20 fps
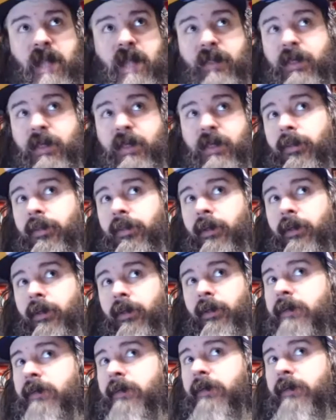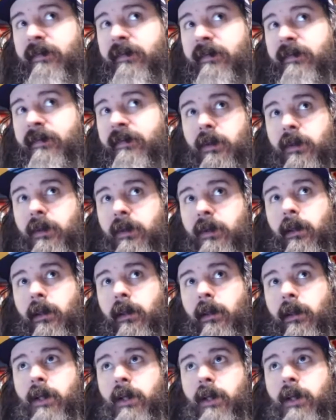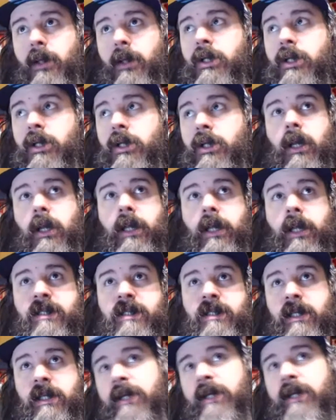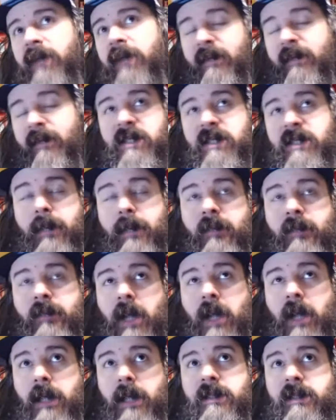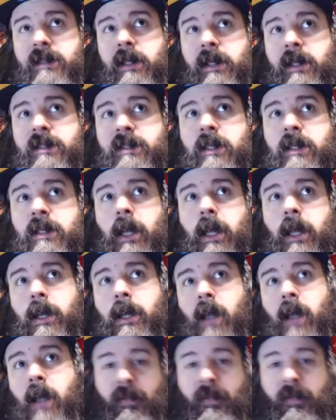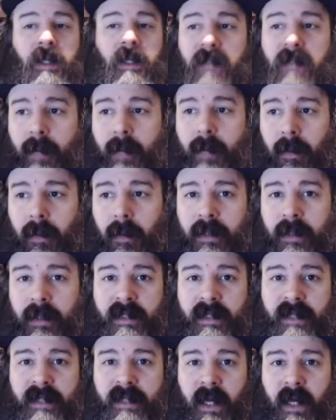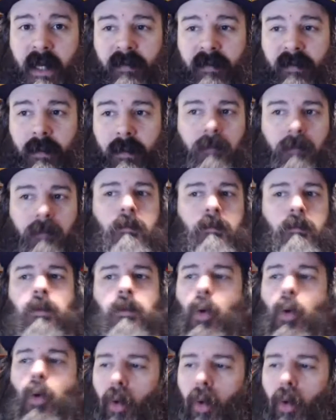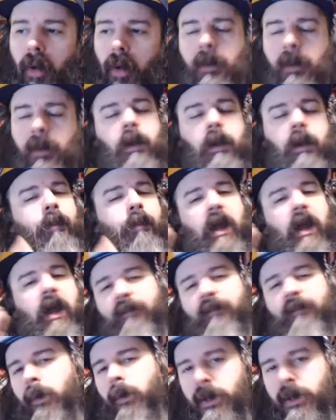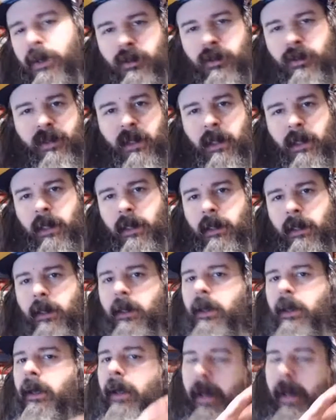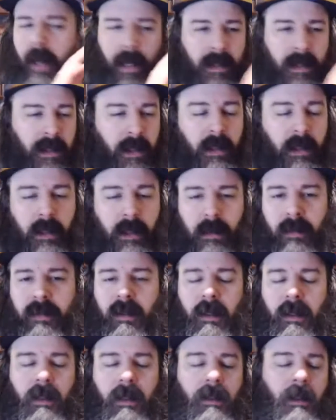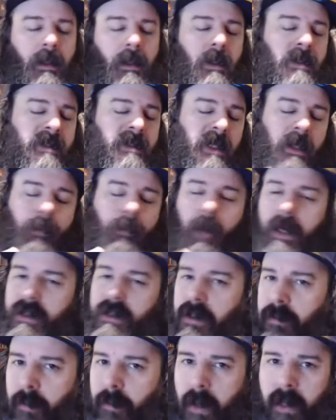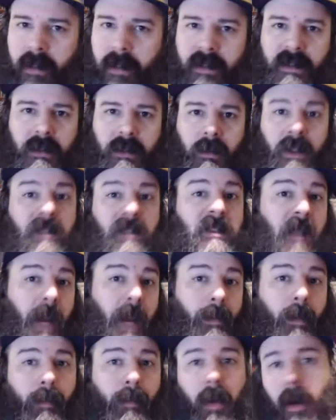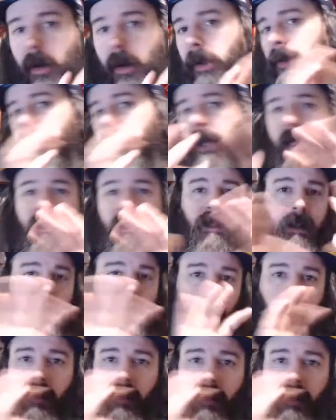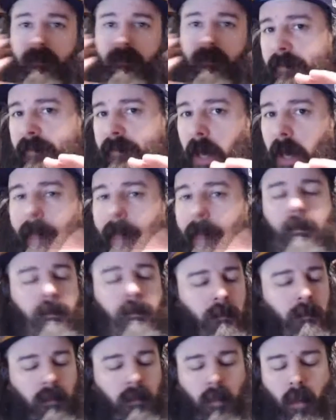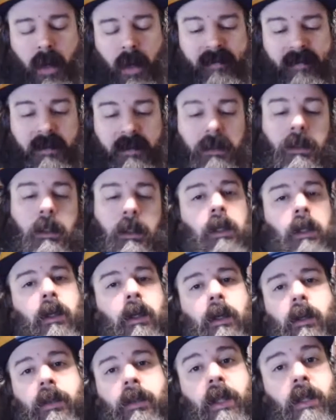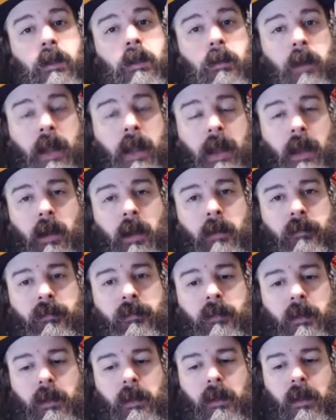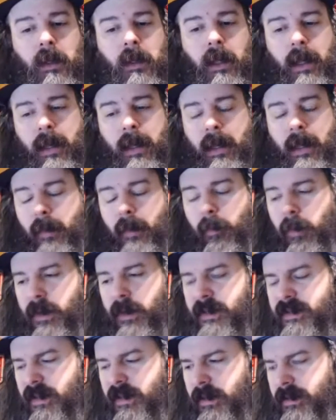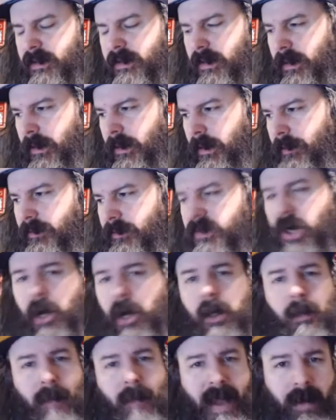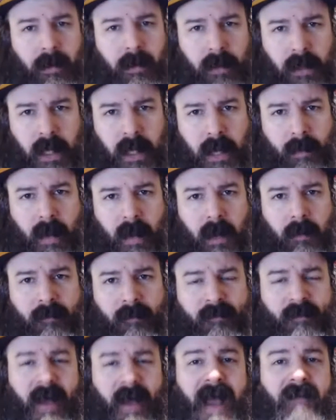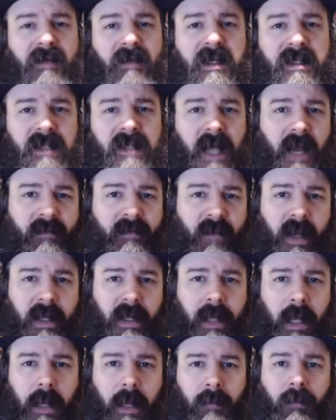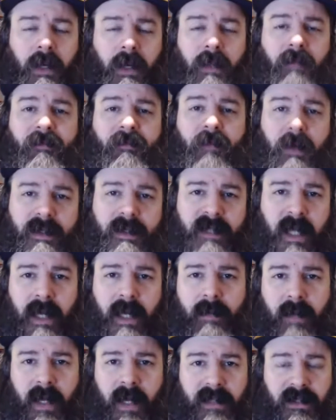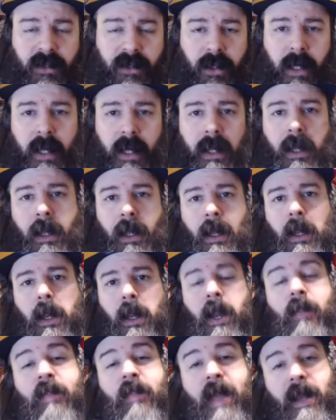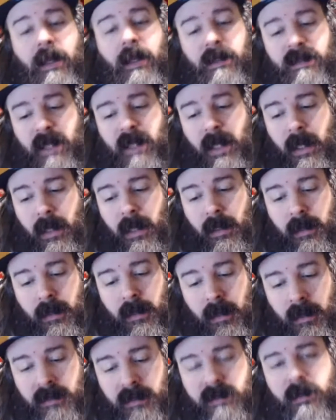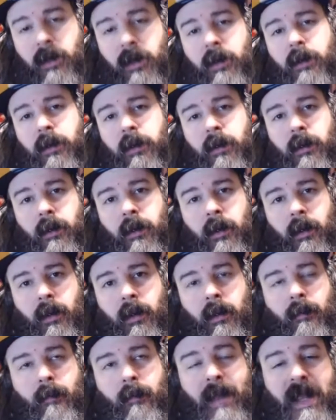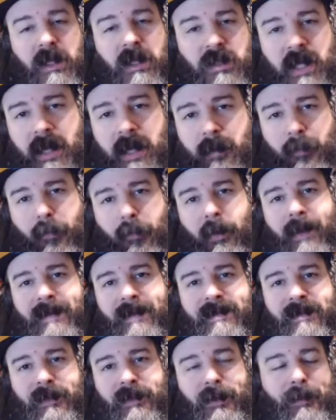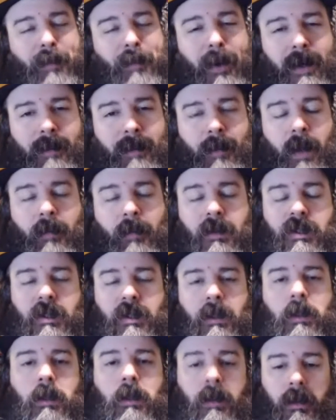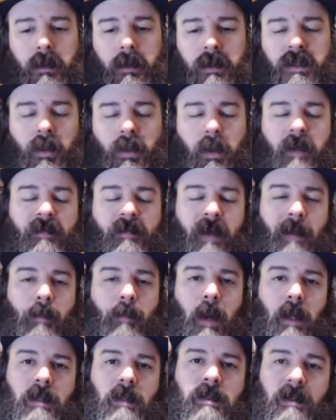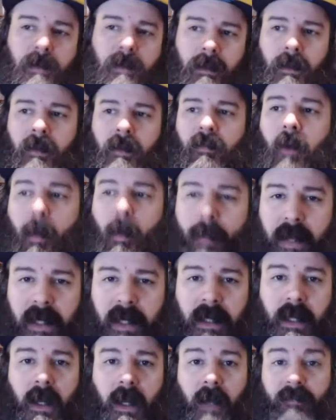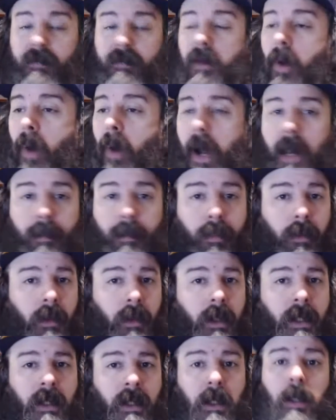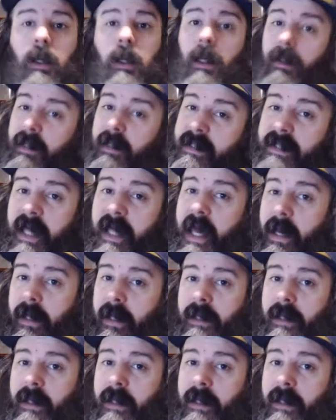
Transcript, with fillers: I think, $35 on launch. It didn't even have a table of contents, and nothing is hyperlinked inside of it. Cool, you had to pay for the Witcher thing, and I get it that CD Projekt Red is doing Cyberpunk, and you guys did a little flip-flop, whatever. Then you have, Dark Matter that came out, 5e sci-fi game, ran the first game yesterday, and that is a Kickstartered Mage Hand Press third-party publisher, $25 for a PDF, no hyperlink. At least they had an